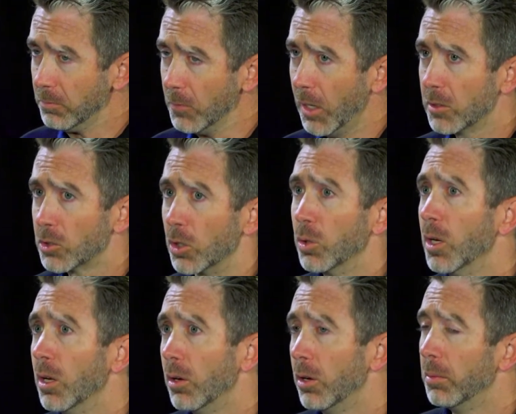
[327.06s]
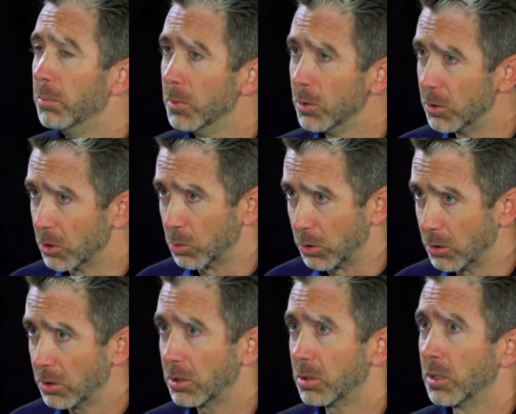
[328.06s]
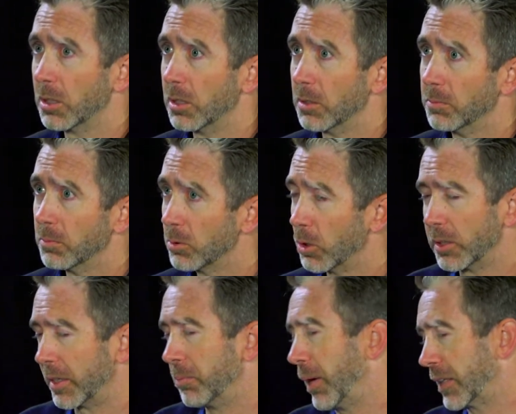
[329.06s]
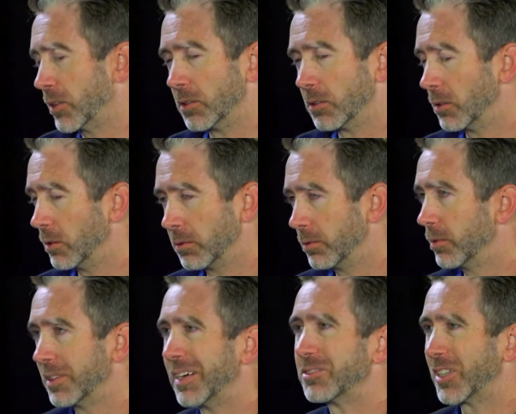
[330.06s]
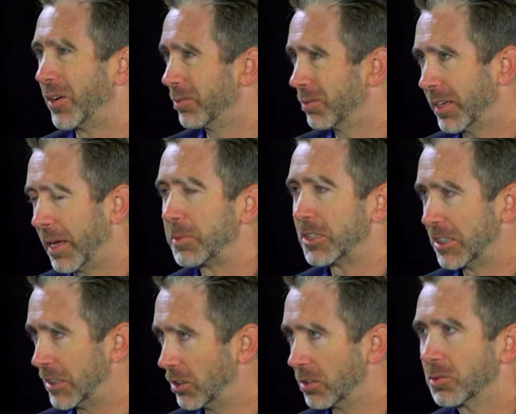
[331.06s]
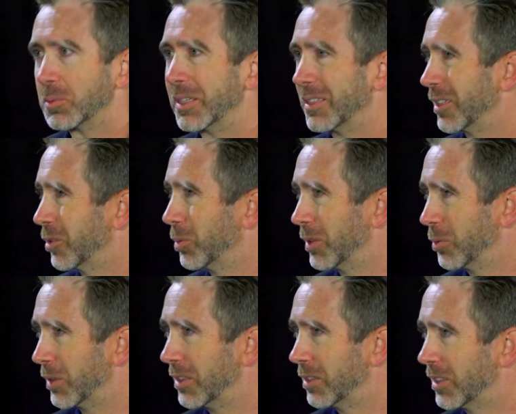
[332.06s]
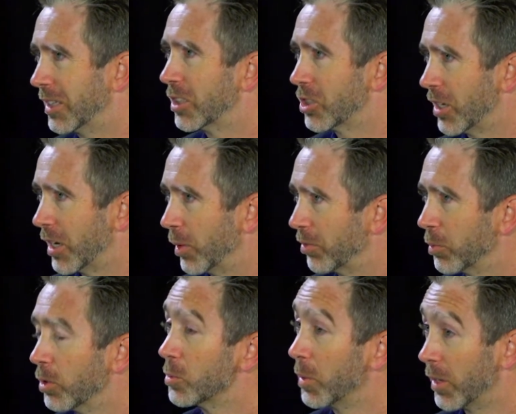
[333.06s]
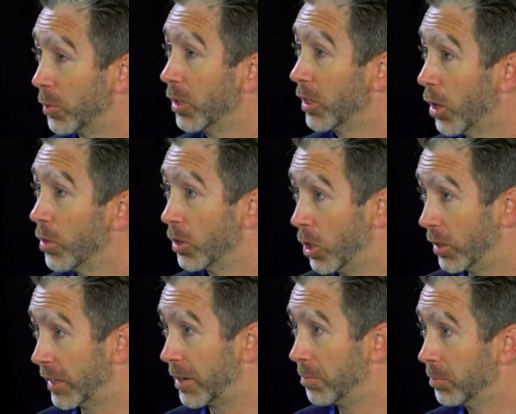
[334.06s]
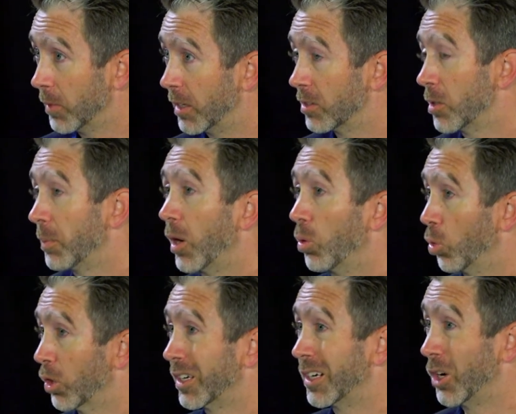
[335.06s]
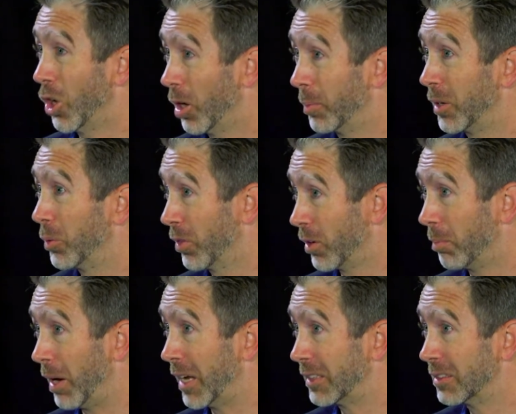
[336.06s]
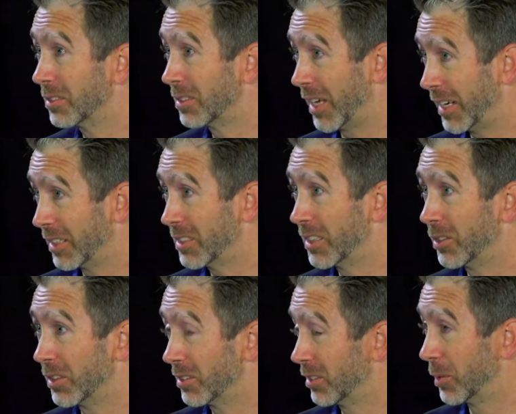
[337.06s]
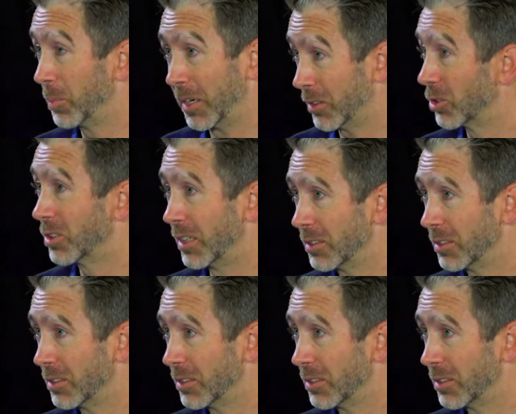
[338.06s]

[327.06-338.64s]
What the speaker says: So mood disorders, so again, back to lifestyle habit changes, right? Like we tend to shy away from those, but they really are the long game. And it's about working in harmony with our bodies, dietary, sleep, and exercise.